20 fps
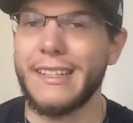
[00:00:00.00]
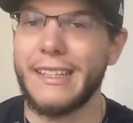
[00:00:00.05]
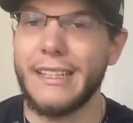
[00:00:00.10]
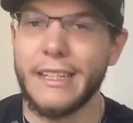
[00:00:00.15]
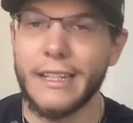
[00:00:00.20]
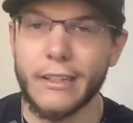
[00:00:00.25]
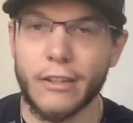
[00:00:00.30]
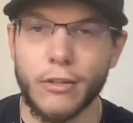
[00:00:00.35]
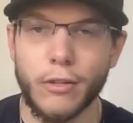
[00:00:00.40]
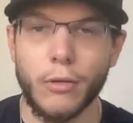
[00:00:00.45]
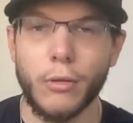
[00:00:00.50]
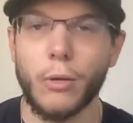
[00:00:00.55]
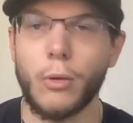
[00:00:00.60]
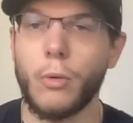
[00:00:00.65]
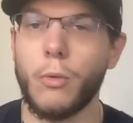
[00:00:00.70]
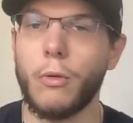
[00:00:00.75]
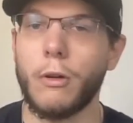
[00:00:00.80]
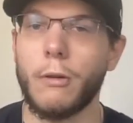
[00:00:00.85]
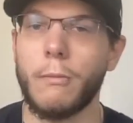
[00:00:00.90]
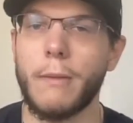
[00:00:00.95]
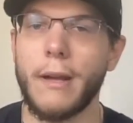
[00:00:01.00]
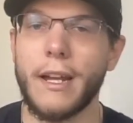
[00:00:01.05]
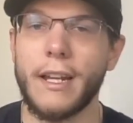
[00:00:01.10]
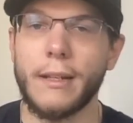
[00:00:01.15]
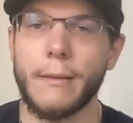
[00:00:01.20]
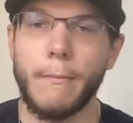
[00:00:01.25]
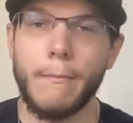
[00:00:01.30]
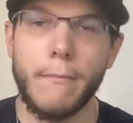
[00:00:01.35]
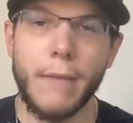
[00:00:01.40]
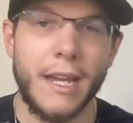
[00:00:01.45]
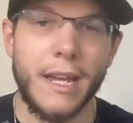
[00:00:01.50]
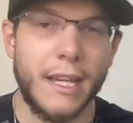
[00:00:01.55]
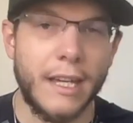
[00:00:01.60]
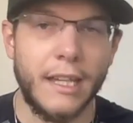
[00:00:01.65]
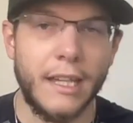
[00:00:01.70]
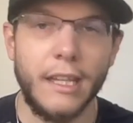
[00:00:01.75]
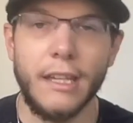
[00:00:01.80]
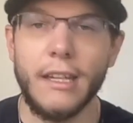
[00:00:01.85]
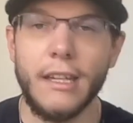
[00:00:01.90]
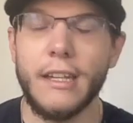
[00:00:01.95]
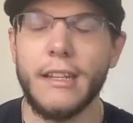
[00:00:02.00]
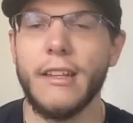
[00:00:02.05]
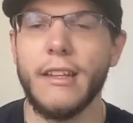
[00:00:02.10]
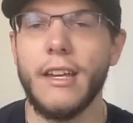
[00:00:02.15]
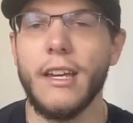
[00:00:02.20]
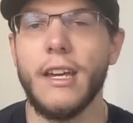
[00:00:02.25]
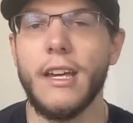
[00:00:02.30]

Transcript: get to the quarterback, make a hit,